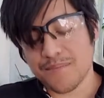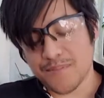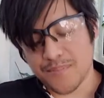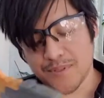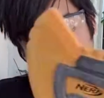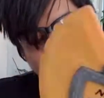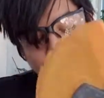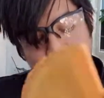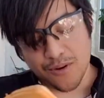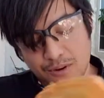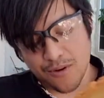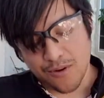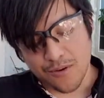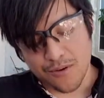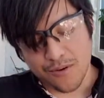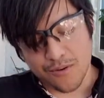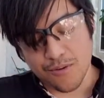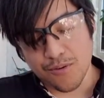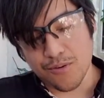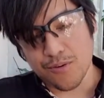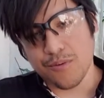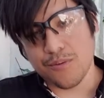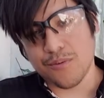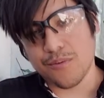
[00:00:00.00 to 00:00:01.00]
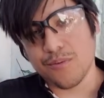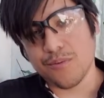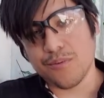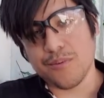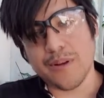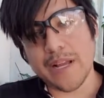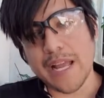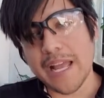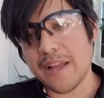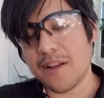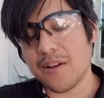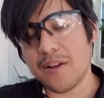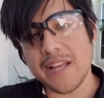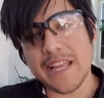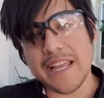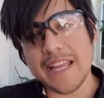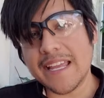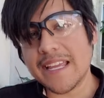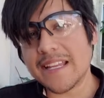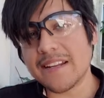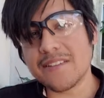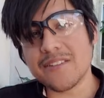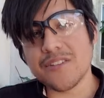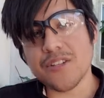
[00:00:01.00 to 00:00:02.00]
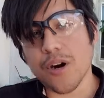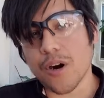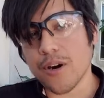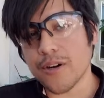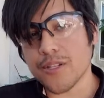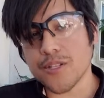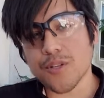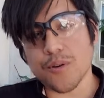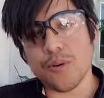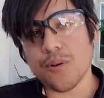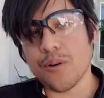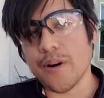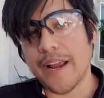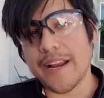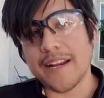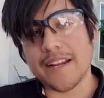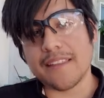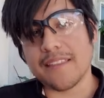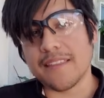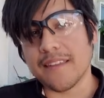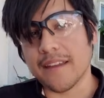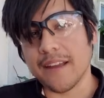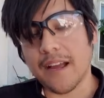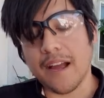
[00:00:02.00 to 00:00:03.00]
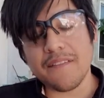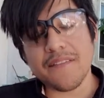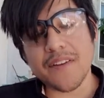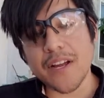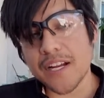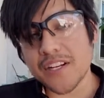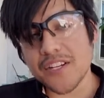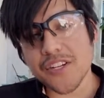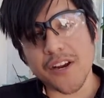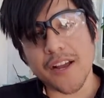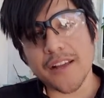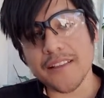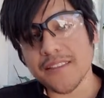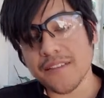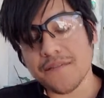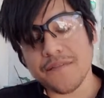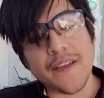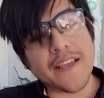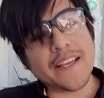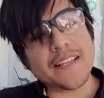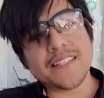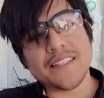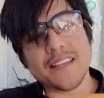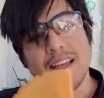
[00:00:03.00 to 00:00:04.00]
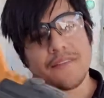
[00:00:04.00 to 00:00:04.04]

So, eh, in darts or anything, I've got shot in the face.